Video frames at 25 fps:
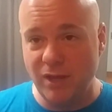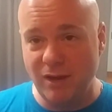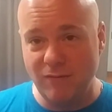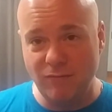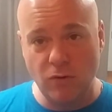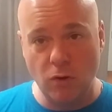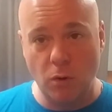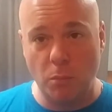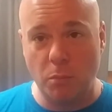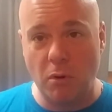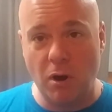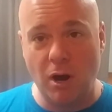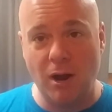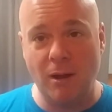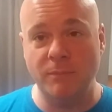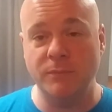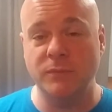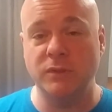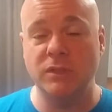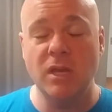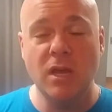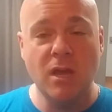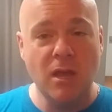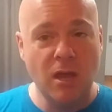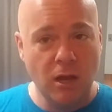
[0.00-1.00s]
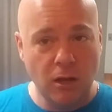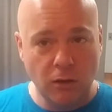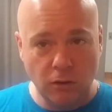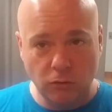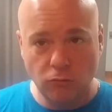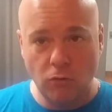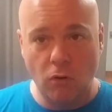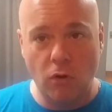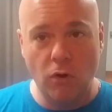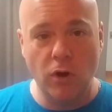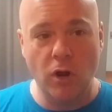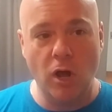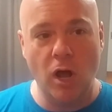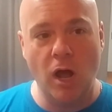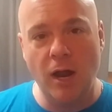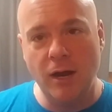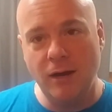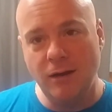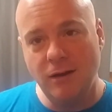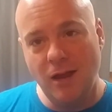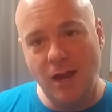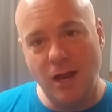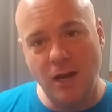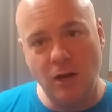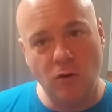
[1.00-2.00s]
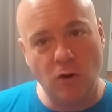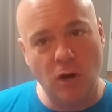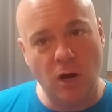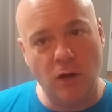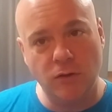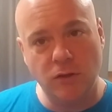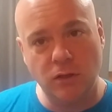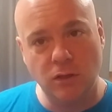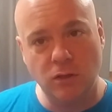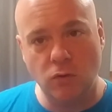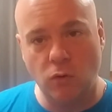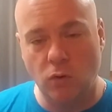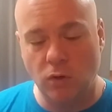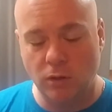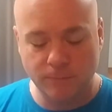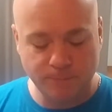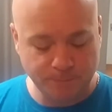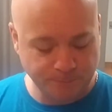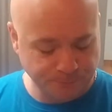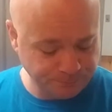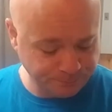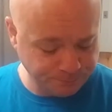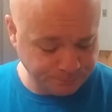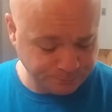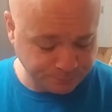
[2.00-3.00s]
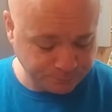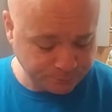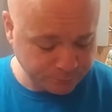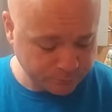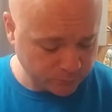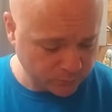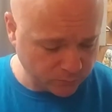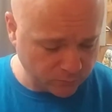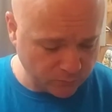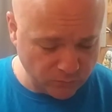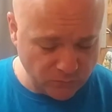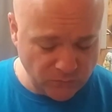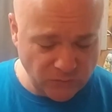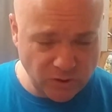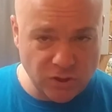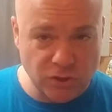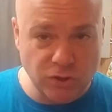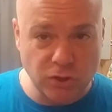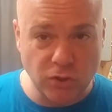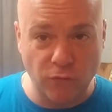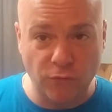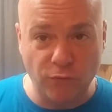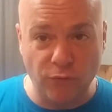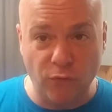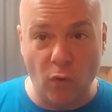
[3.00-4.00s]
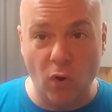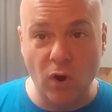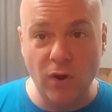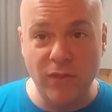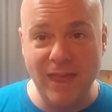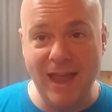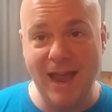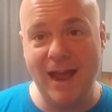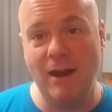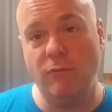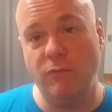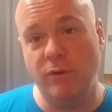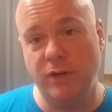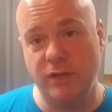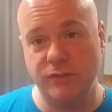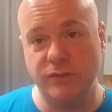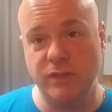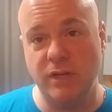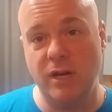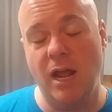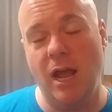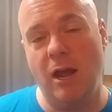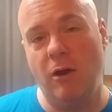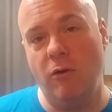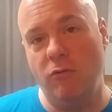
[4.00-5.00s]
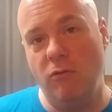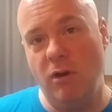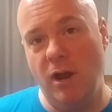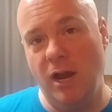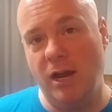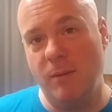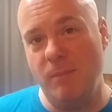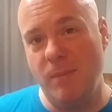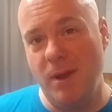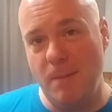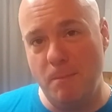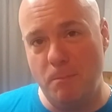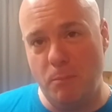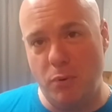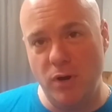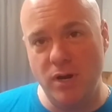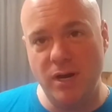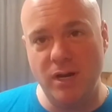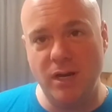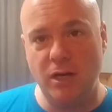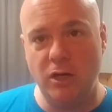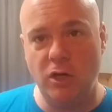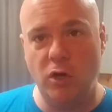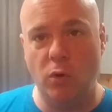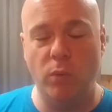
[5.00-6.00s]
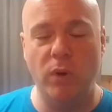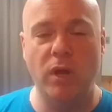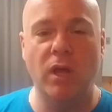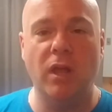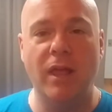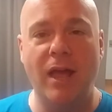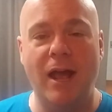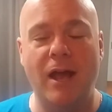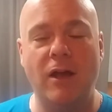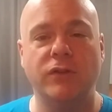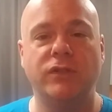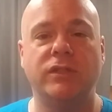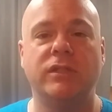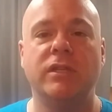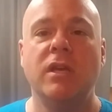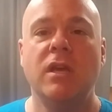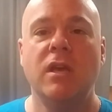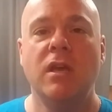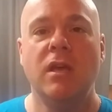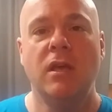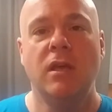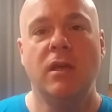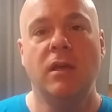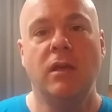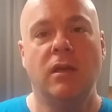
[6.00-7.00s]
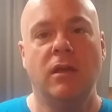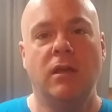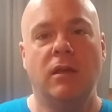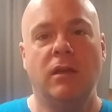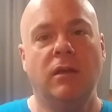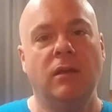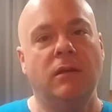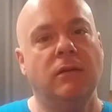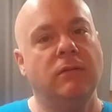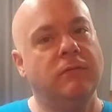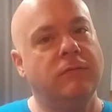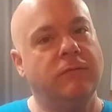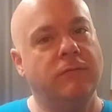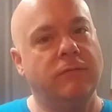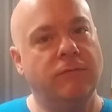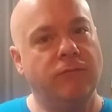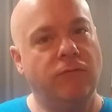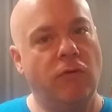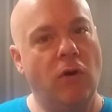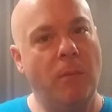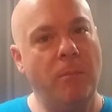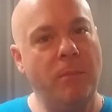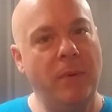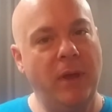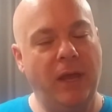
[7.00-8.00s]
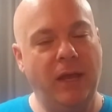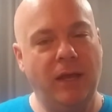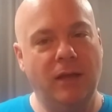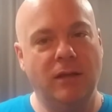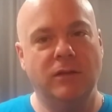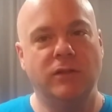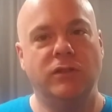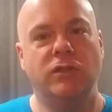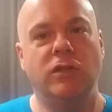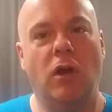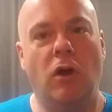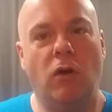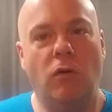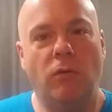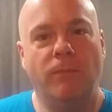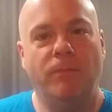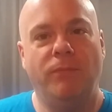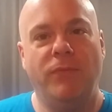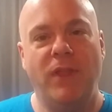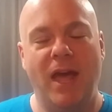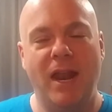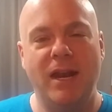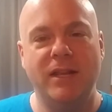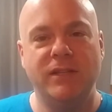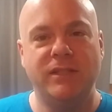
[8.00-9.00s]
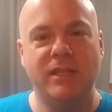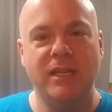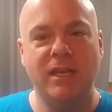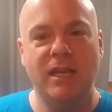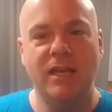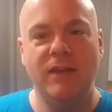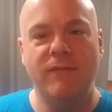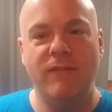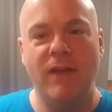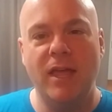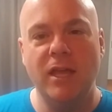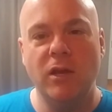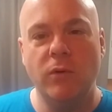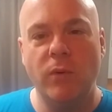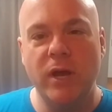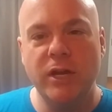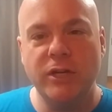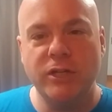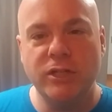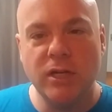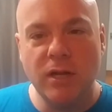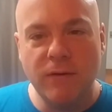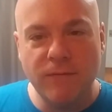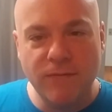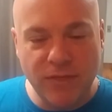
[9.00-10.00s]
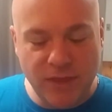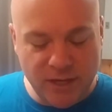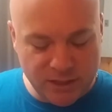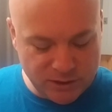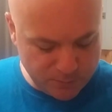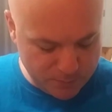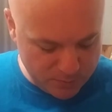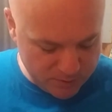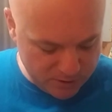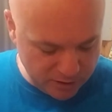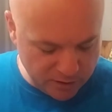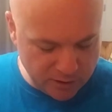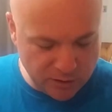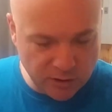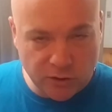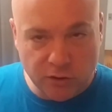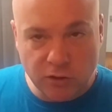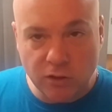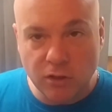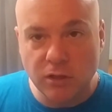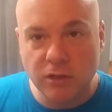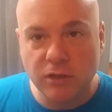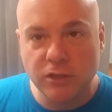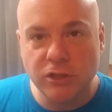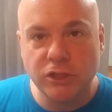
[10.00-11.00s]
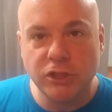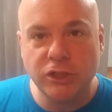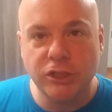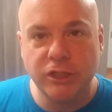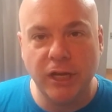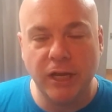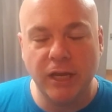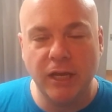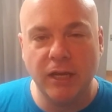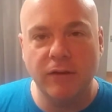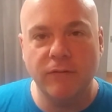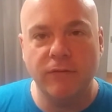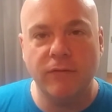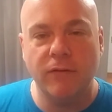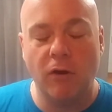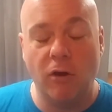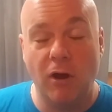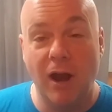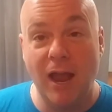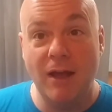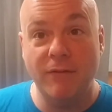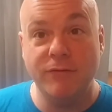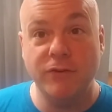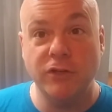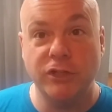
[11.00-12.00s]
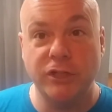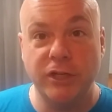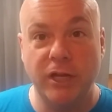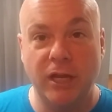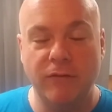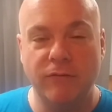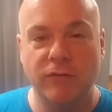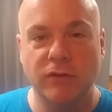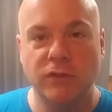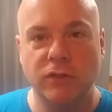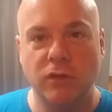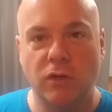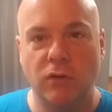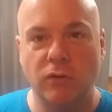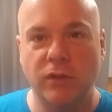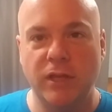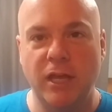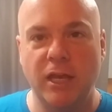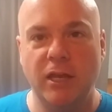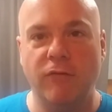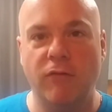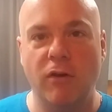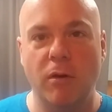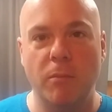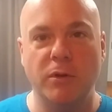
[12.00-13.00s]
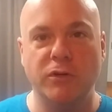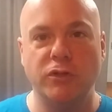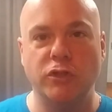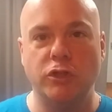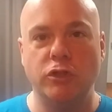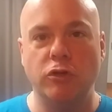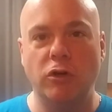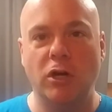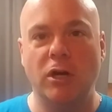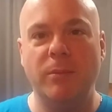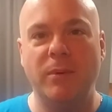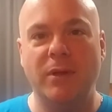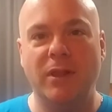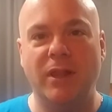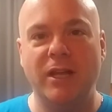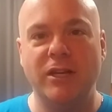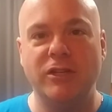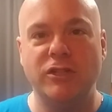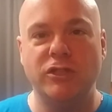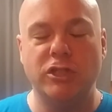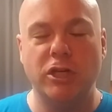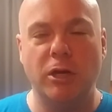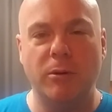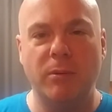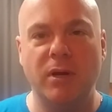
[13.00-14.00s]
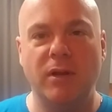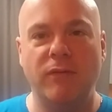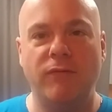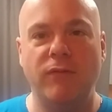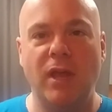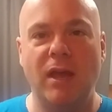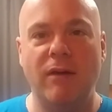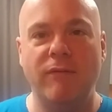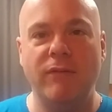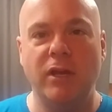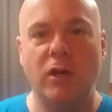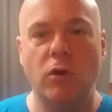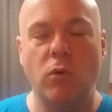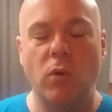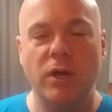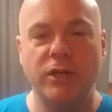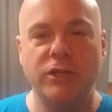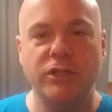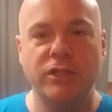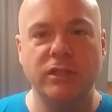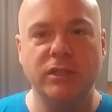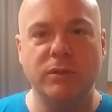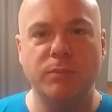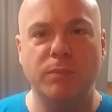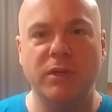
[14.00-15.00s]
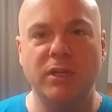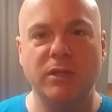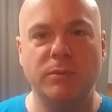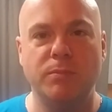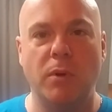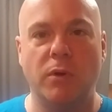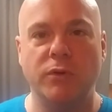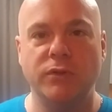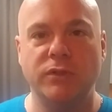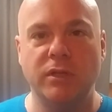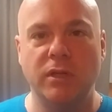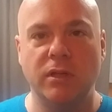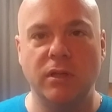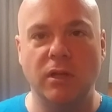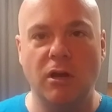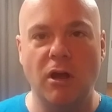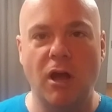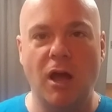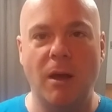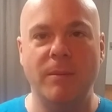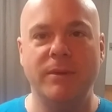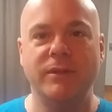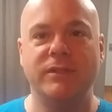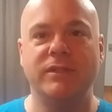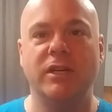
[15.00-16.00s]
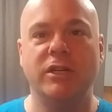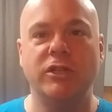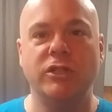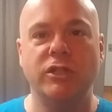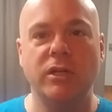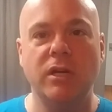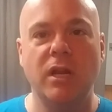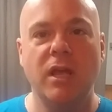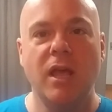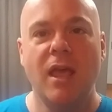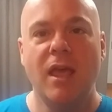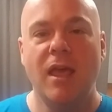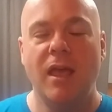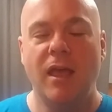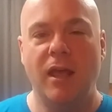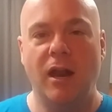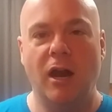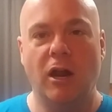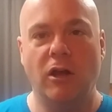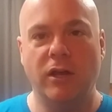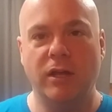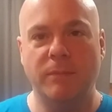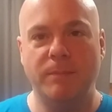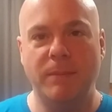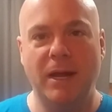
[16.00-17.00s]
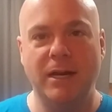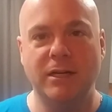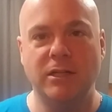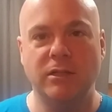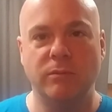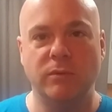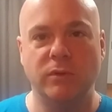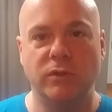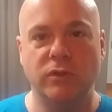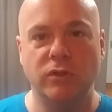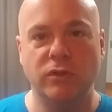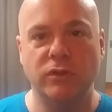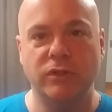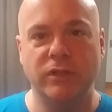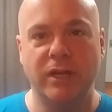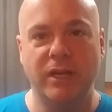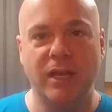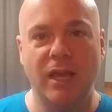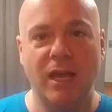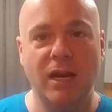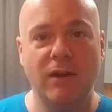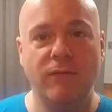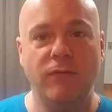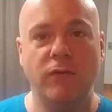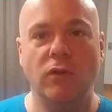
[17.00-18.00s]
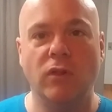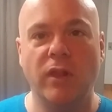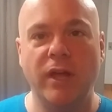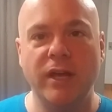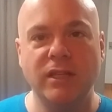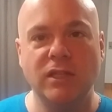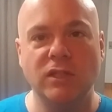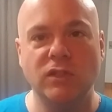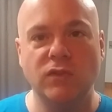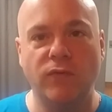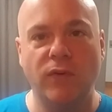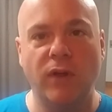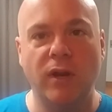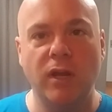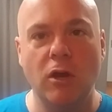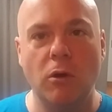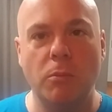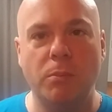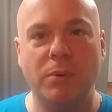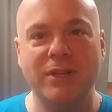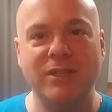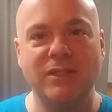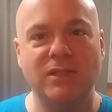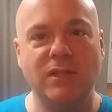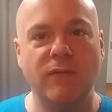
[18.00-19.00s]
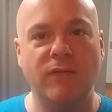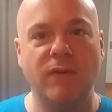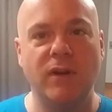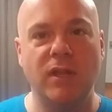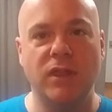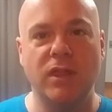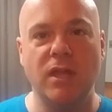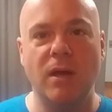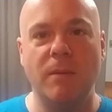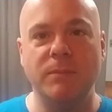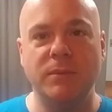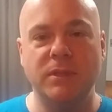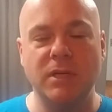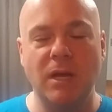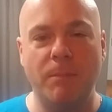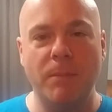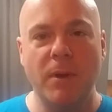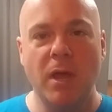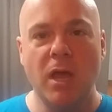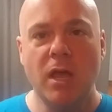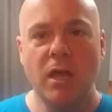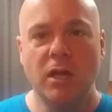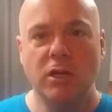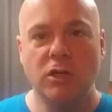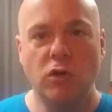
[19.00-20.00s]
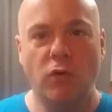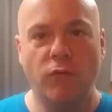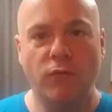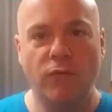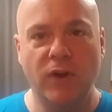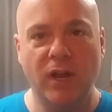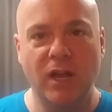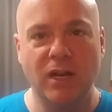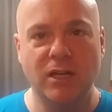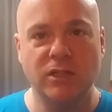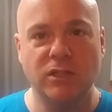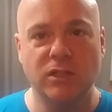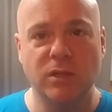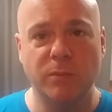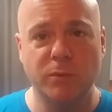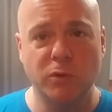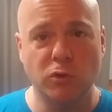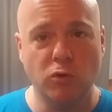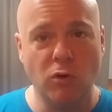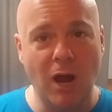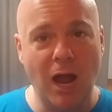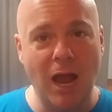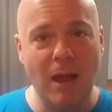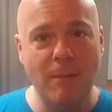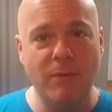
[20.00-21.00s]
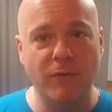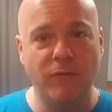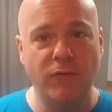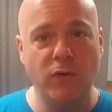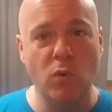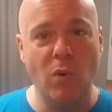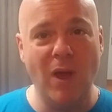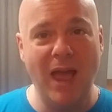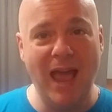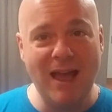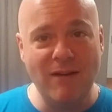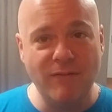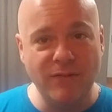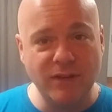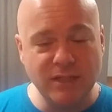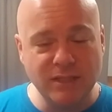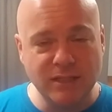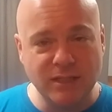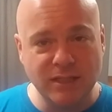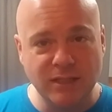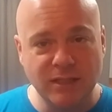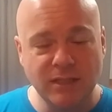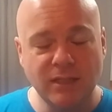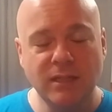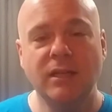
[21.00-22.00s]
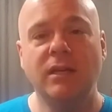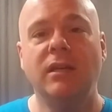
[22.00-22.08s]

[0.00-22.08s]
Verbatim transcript: I have no problems. Throw it on and you're out the door. So for that reason, I would recommend putting it in your wheelhouse from me. So that is the evaluation of this particular shave or aftershave. So thank you very much for joining me, ladies and gentlemen. If you have any questions, please post it in the comment section and I'll get back to them as soon as I can. If you like this video, please give it a thumbs up. Don't forget to subscribe if you haven't.